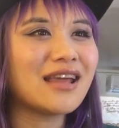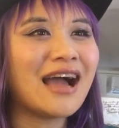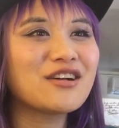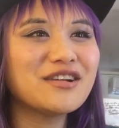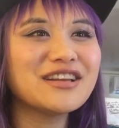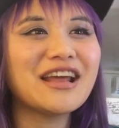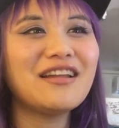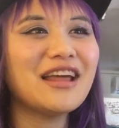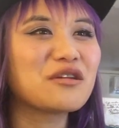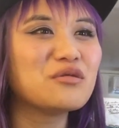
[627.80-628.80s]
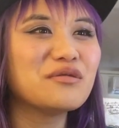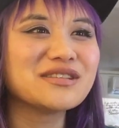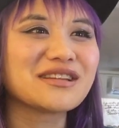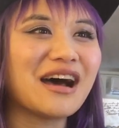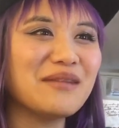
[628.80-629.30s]
I couldn't tell like who
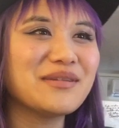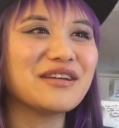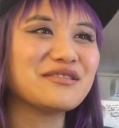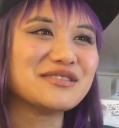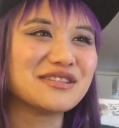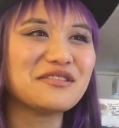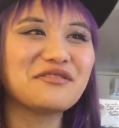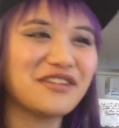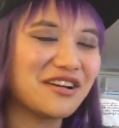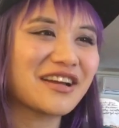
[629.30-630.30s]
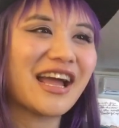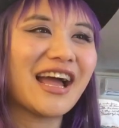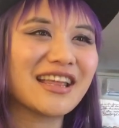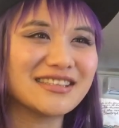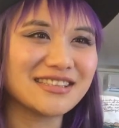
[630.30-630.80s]
was Nami and who's Luffy. Okay,
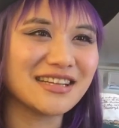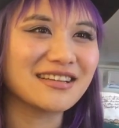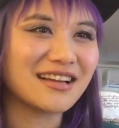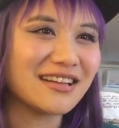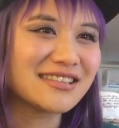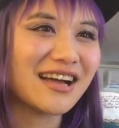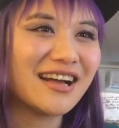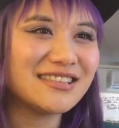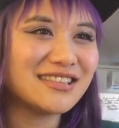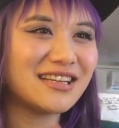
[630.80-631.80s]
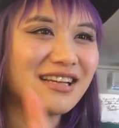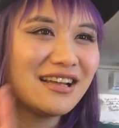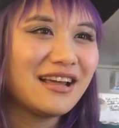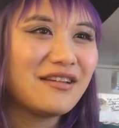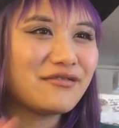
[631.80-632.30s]
I can see. Okay, Sanji
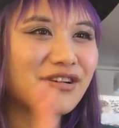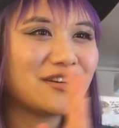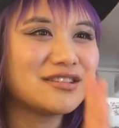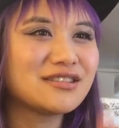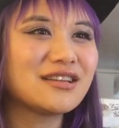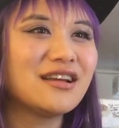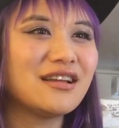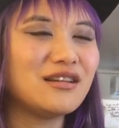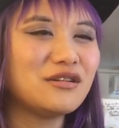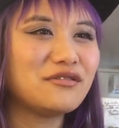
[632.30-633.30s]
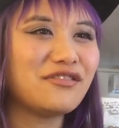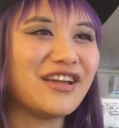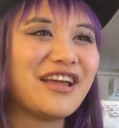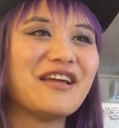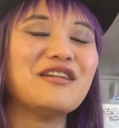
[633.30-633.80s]
first,
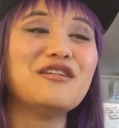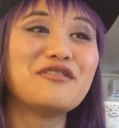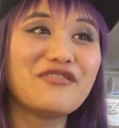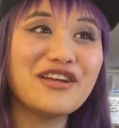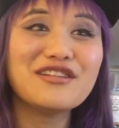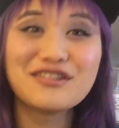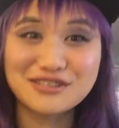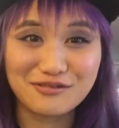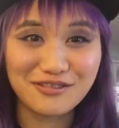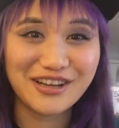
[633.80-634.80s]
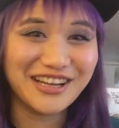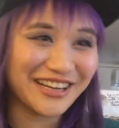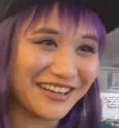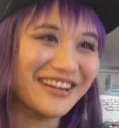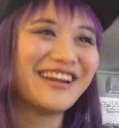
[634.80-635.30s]
Luffy. Luffy looks
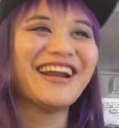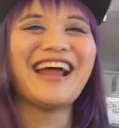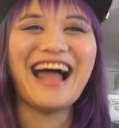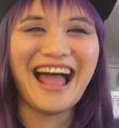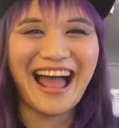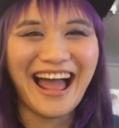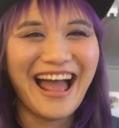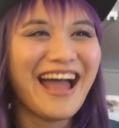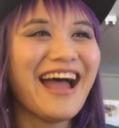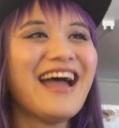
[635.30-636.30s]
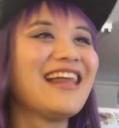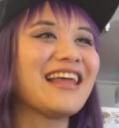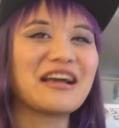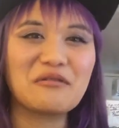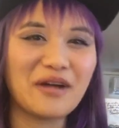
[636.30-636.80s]
really good.
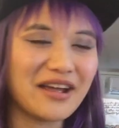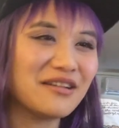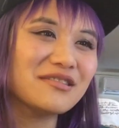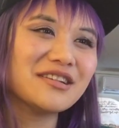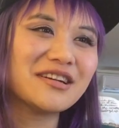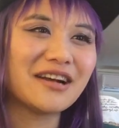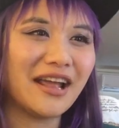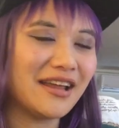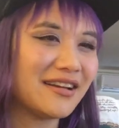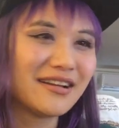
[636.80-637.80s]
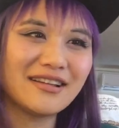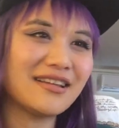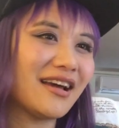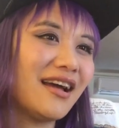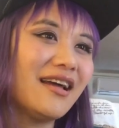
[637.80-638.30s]
Like way older, and
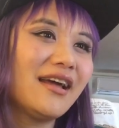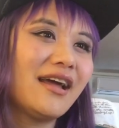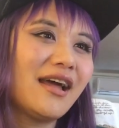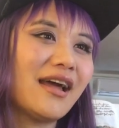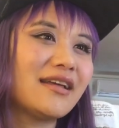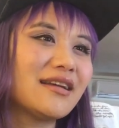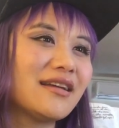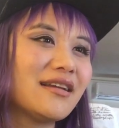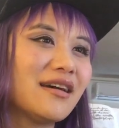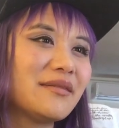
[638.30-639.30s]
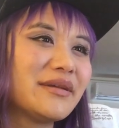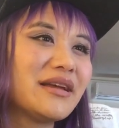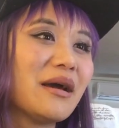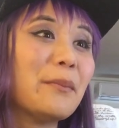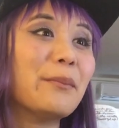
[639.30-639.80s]
yeah. And then
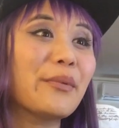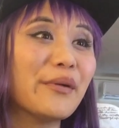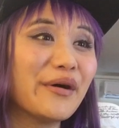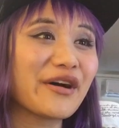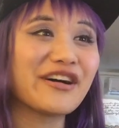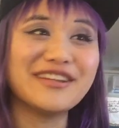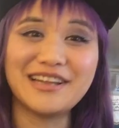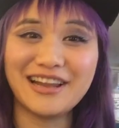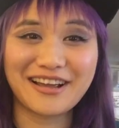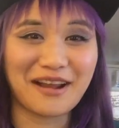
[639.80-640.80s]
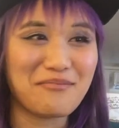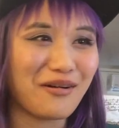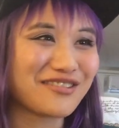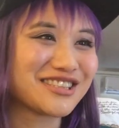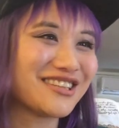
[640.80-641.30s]
Nami, Brook. Look at
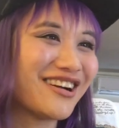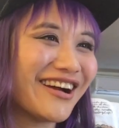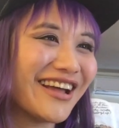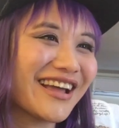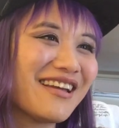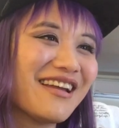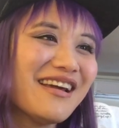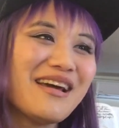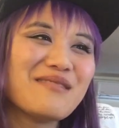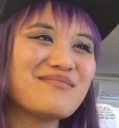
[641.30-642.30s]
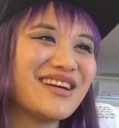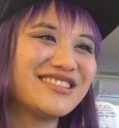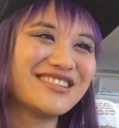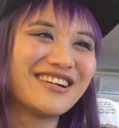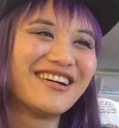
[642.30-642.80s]
Brook's drawing. And
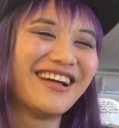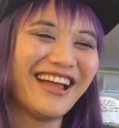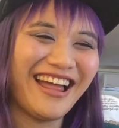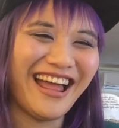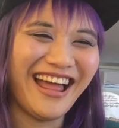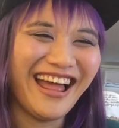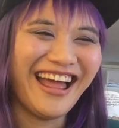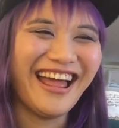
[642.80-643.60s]
Pedro.